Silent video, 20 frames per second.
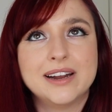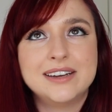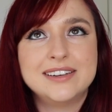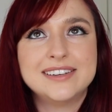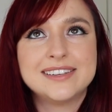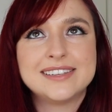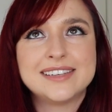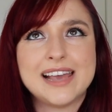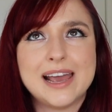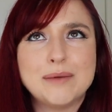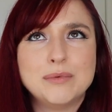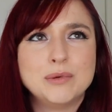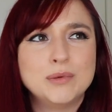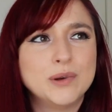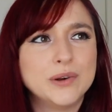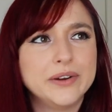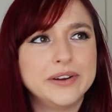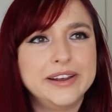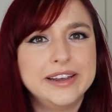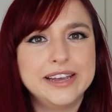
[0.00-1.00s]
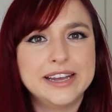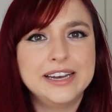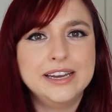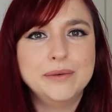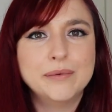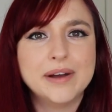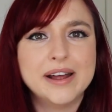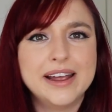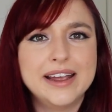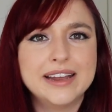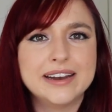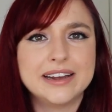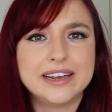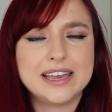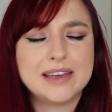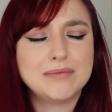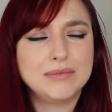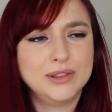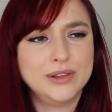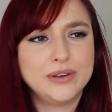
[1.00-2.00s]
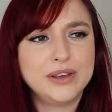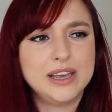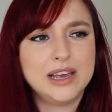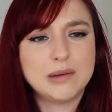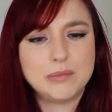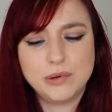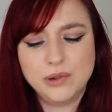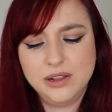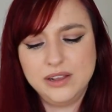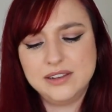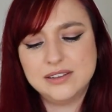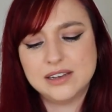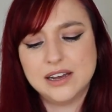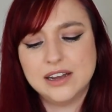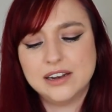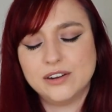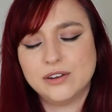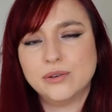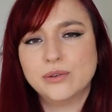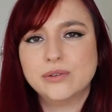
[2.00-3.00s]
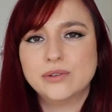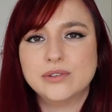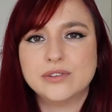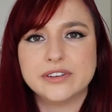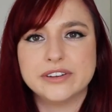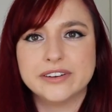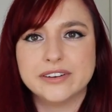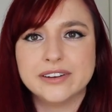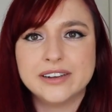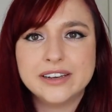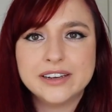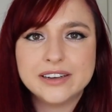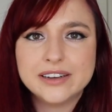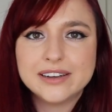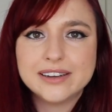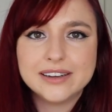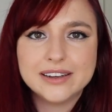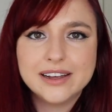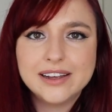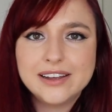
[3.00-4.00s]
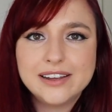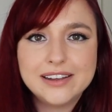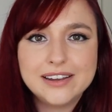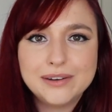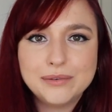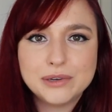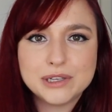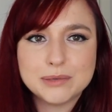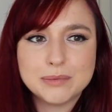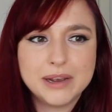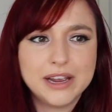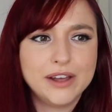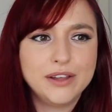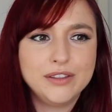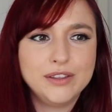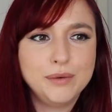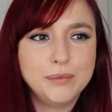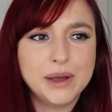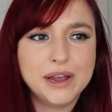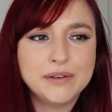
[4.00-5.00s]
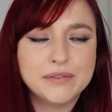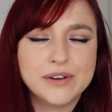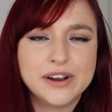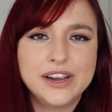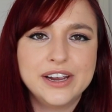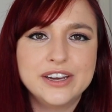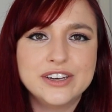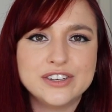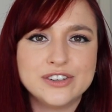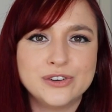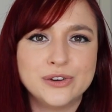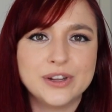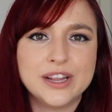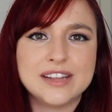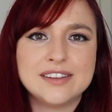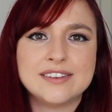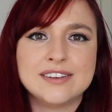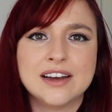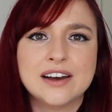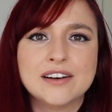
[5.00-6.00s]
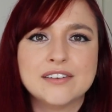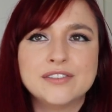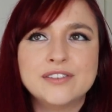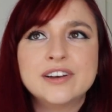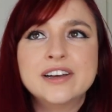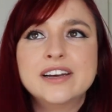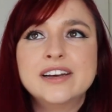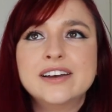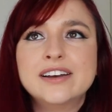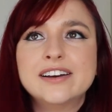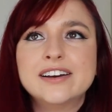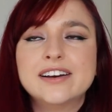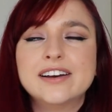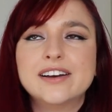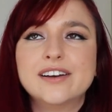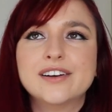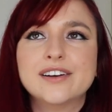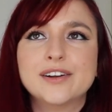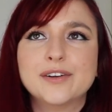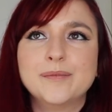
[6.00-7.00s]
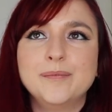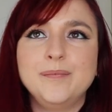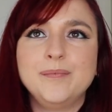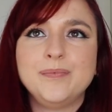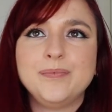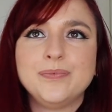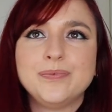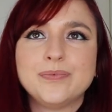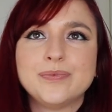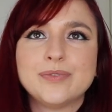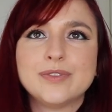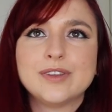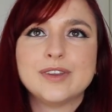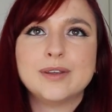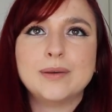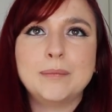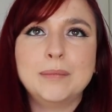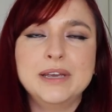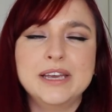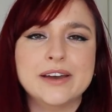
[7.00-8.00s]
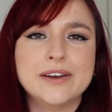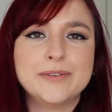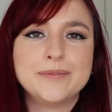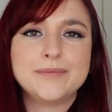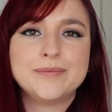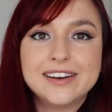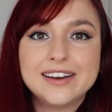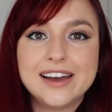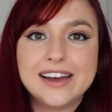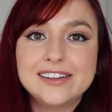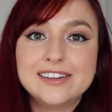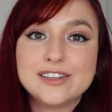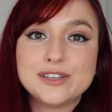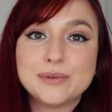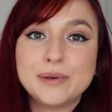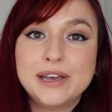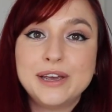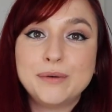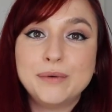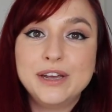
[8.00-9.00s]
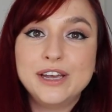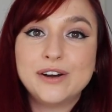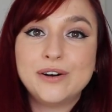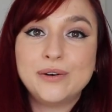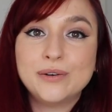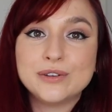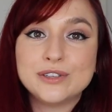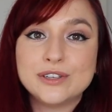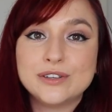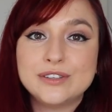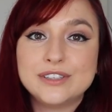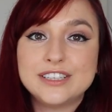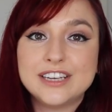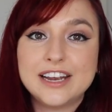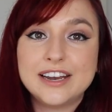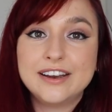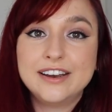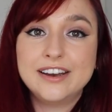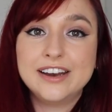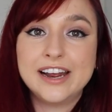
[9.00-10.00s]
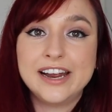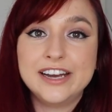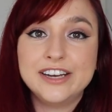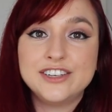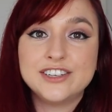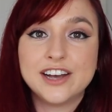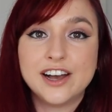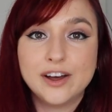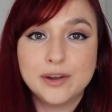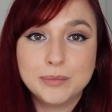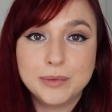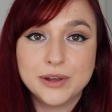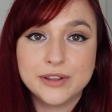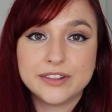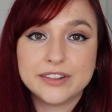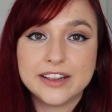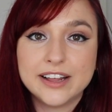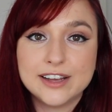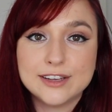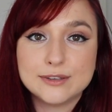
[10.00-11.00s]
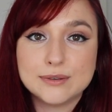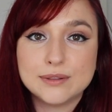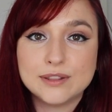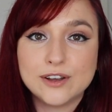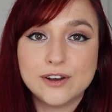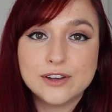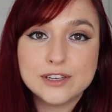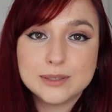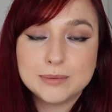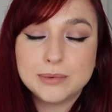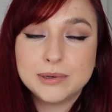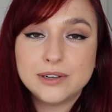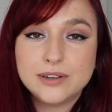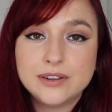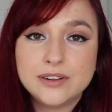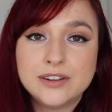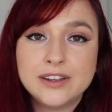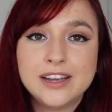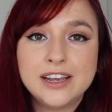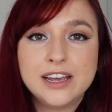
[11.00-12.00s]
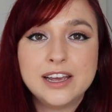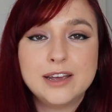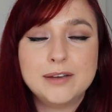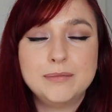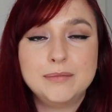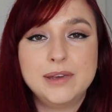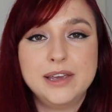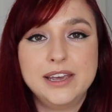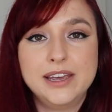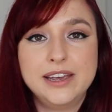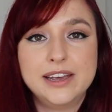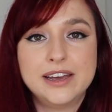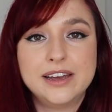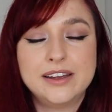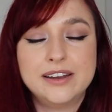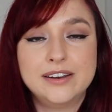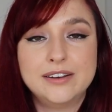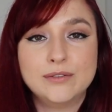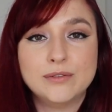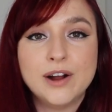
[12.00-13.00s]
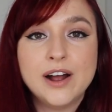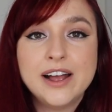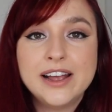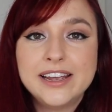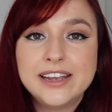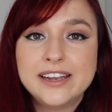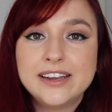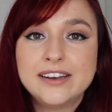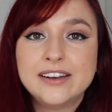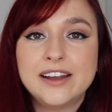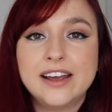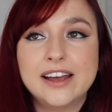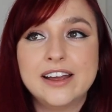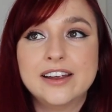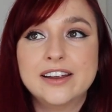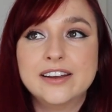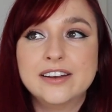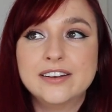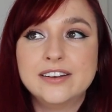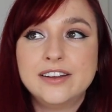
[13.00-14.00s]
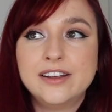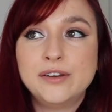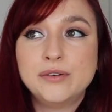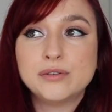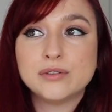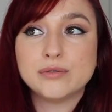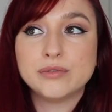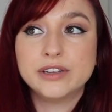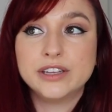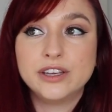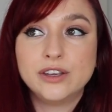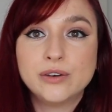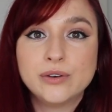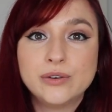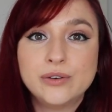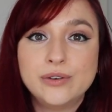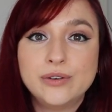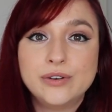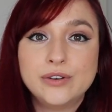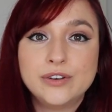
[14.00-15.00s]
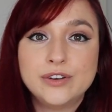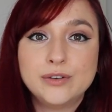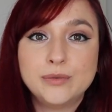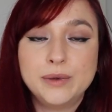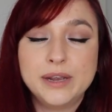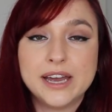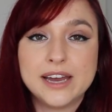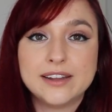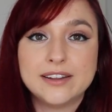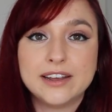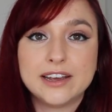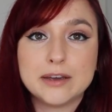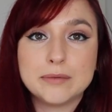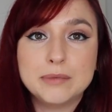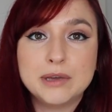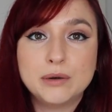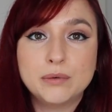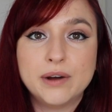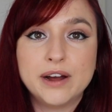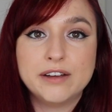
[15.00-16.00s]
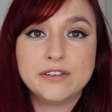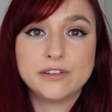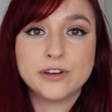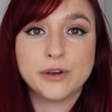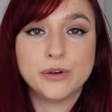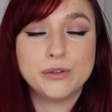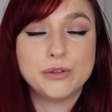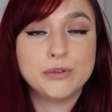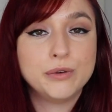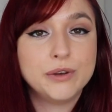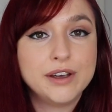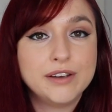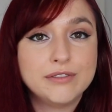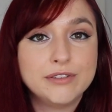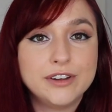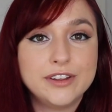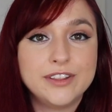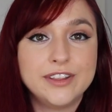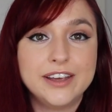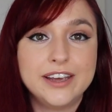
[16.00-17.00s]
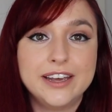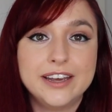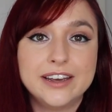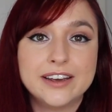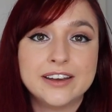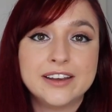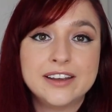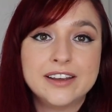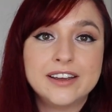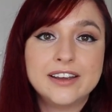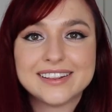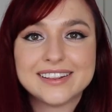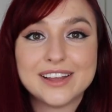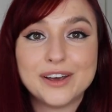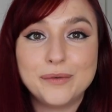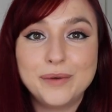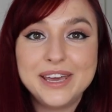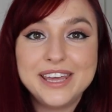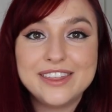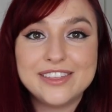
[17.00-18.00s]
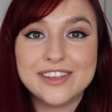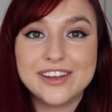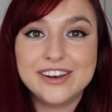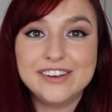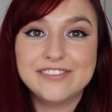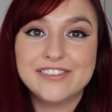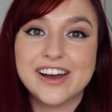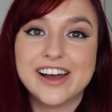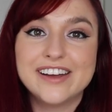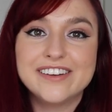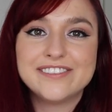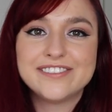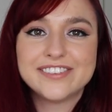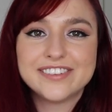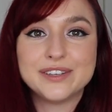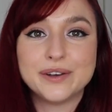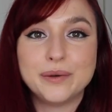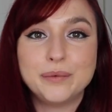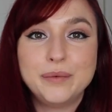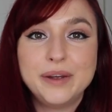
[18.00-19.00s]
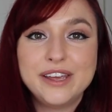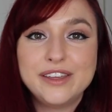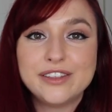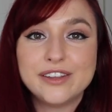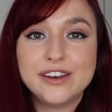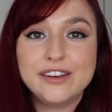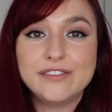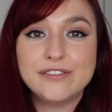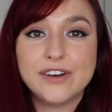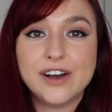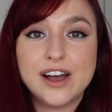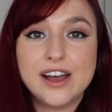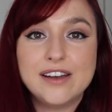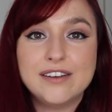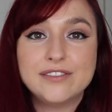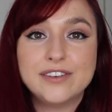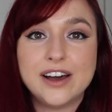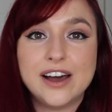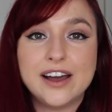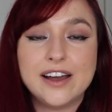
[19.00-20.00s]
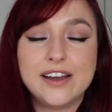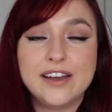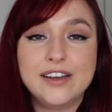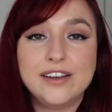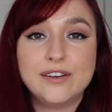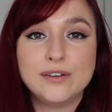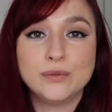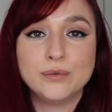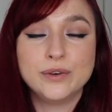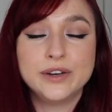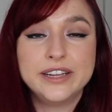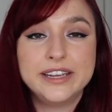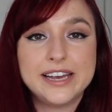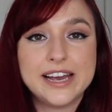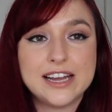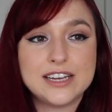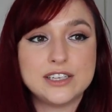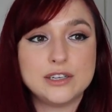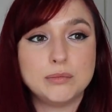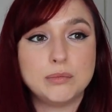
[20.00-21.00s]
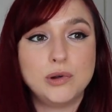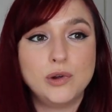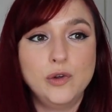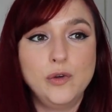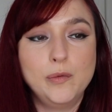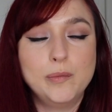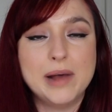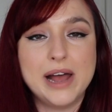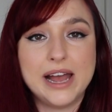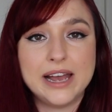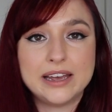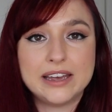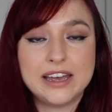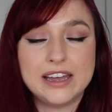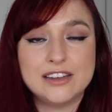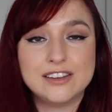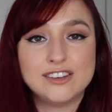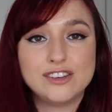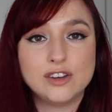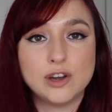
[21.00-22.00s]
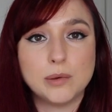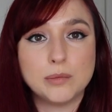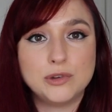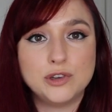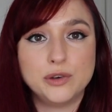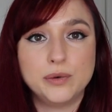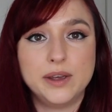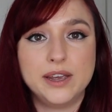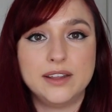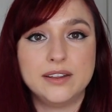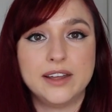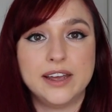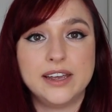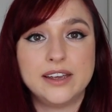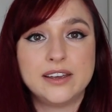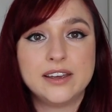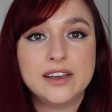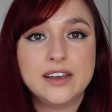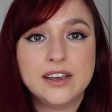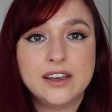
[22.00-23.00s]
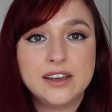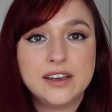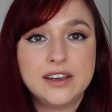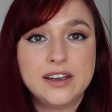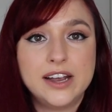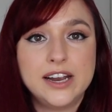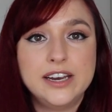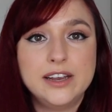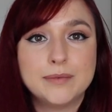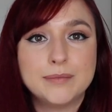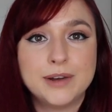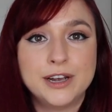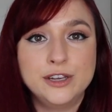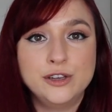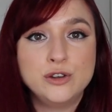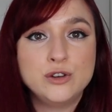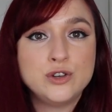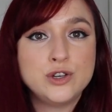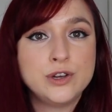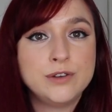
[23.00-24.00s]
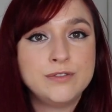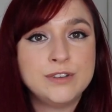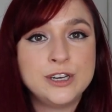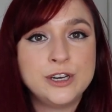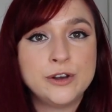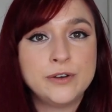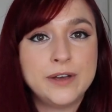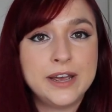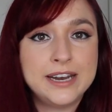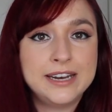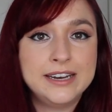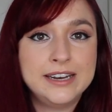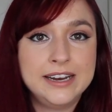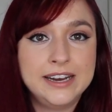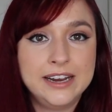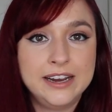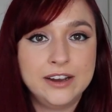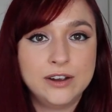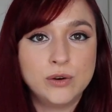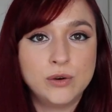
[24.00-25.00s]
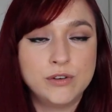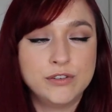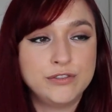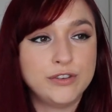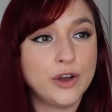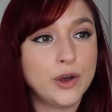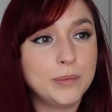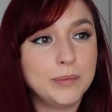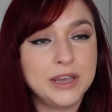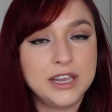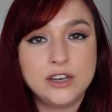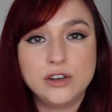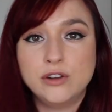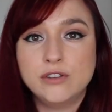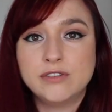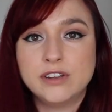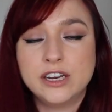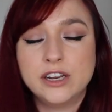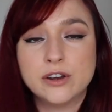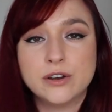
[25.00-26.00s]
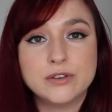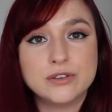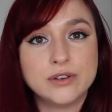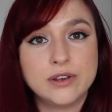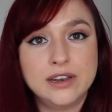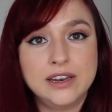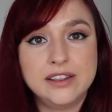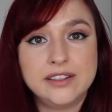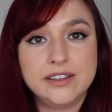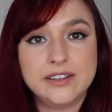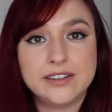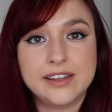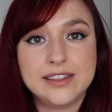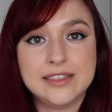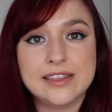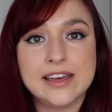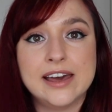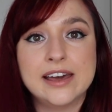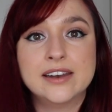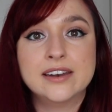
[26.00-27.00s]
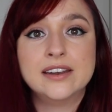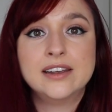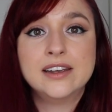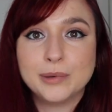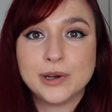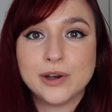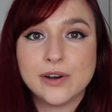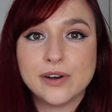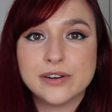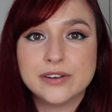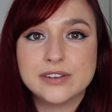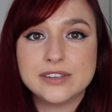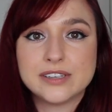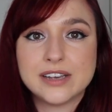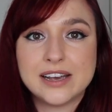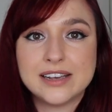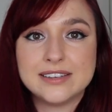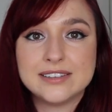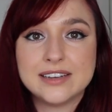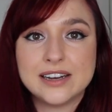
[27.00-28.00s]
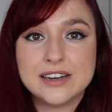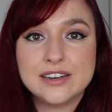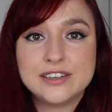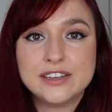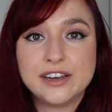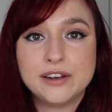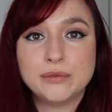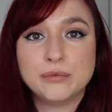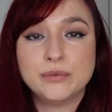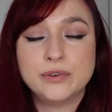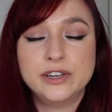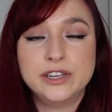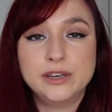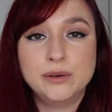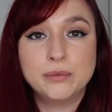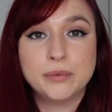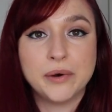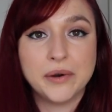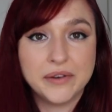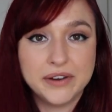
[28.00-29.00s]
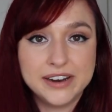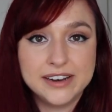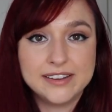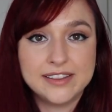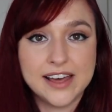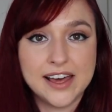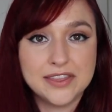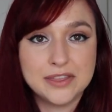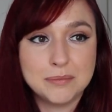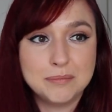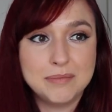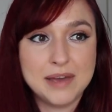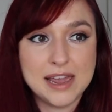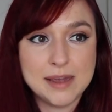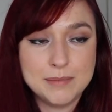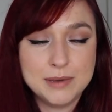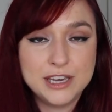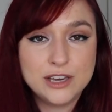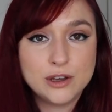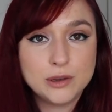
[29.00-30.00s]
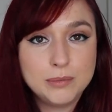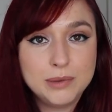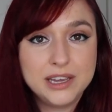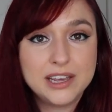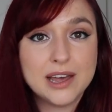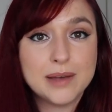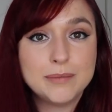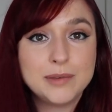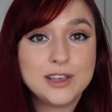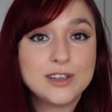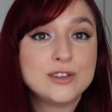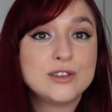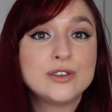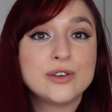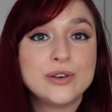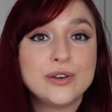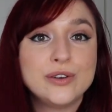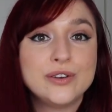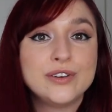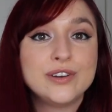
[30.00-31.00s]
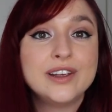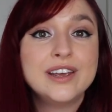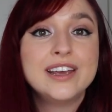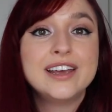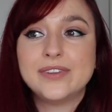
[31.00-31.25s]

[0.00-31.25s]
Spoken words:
I just kept worrying anyway, and I kept looking up all these articles and what's my healthy weight range and all that stuff. But yeah. And this week we also started a childbirth class with the hospital, me and Ryan, and it was really good. We had like a midwife go through everything. Week 35. So in week 35, I really had to pull back and stop doing like any of my YouTube video editing or filming new videos or anything like that, because I started to get really worried that the baby could be coming soon